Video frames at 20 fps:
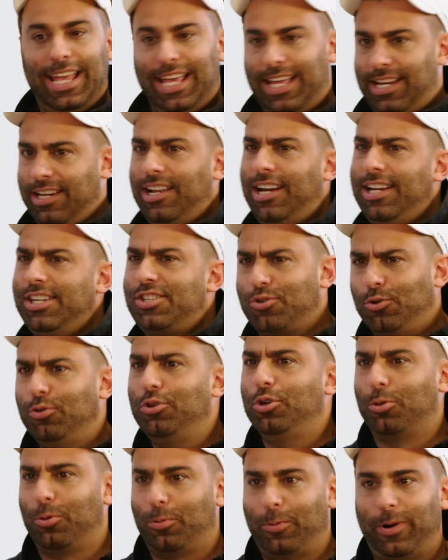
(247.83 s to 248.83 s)
And in high school,
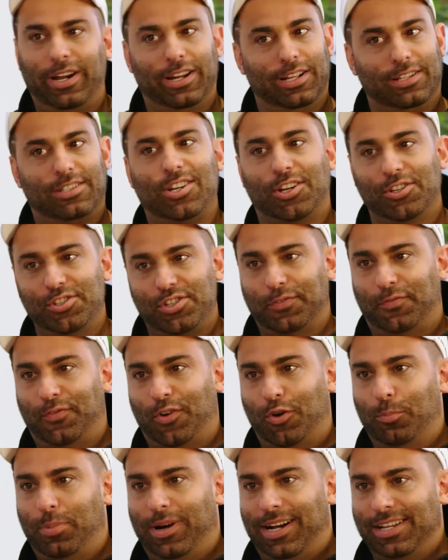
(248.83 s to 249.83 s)
you were wearing tons of
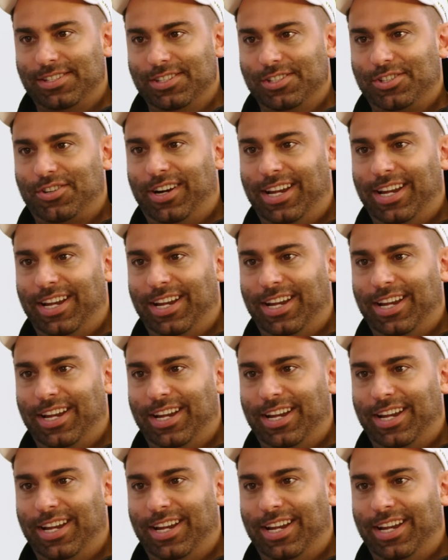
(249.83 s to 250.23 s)
foam posits,